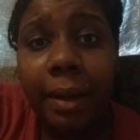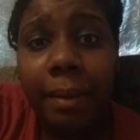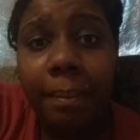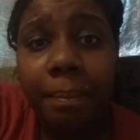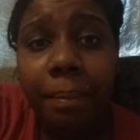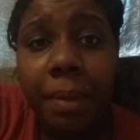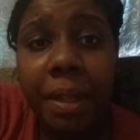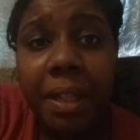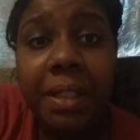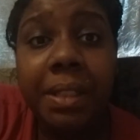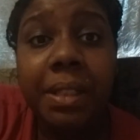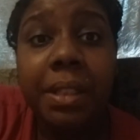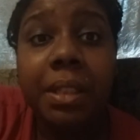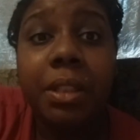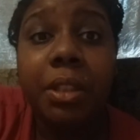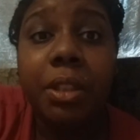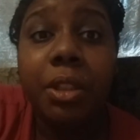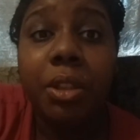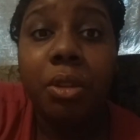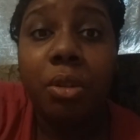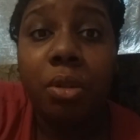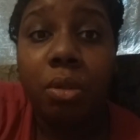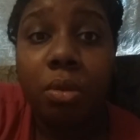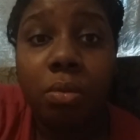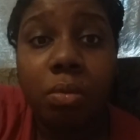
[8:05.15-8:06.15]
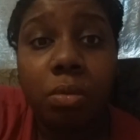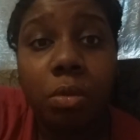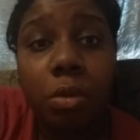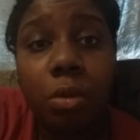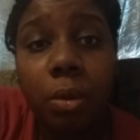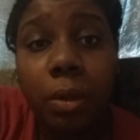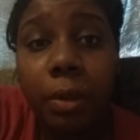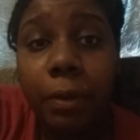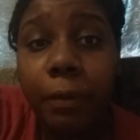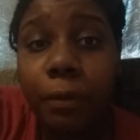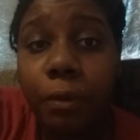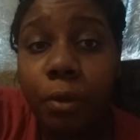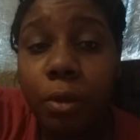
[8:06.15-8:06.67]
I'm basically home
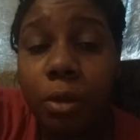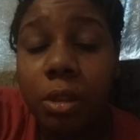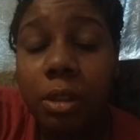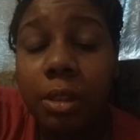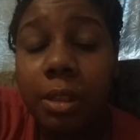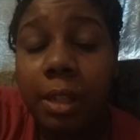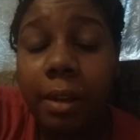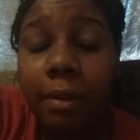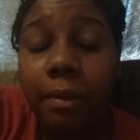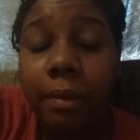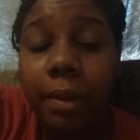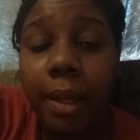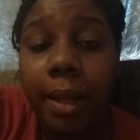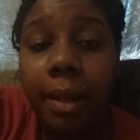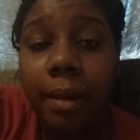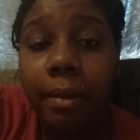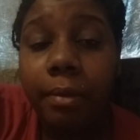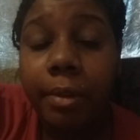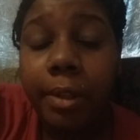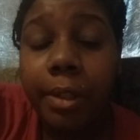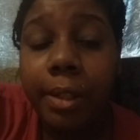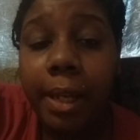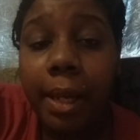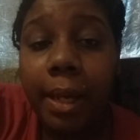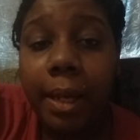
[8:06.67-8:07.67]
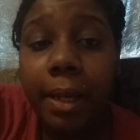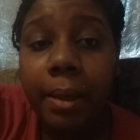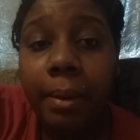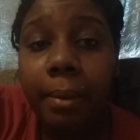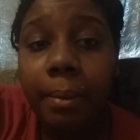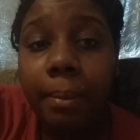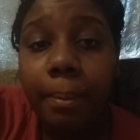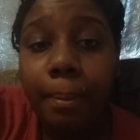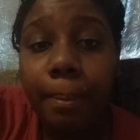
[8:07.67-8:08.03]
24/7 every day.